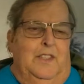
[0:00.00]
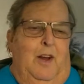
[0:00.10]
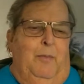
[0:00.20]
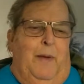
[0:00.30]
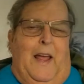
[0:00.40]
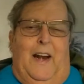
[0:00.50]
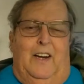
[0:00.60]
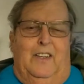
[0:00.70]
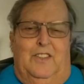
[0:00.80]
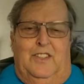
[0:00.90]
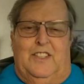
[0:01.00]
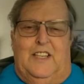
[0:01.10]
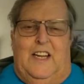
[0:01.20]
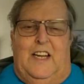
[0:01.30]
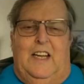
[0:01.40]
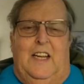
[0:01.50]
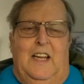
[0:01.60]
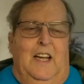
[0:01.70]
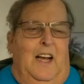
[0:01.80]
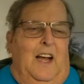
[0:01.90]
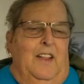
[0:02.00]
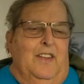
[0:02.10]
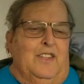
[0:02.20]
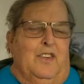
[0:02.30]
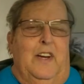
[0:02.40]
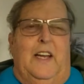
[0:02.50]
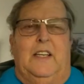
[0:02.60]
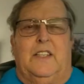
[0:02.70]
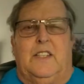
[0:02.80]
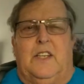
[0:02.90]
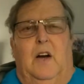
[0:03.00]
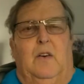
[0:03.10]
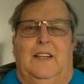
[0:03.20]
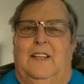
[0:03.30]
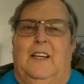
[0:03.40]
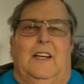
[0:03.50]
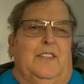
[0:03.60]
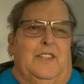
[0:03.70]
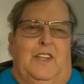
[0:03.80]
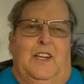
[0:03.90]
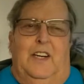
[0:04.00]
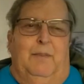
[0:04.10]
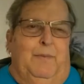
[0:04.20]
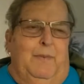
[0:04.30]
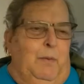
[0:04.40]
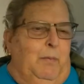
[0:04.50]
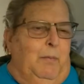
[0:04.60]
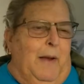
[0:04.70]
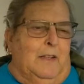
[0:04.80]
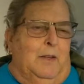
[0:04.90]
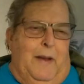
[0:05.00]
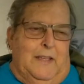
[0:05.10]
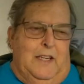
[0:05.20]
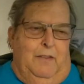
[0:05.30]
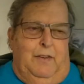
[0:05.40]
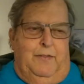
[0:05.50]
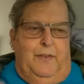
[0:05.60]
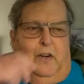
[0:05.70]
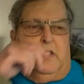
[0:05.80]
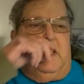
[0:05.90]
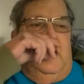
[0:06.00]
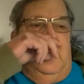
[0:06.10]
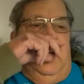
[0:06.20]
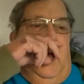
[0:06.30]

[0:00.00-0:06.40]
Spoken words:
so bad I couldn't see the screen. So just going to make the best of it, folks.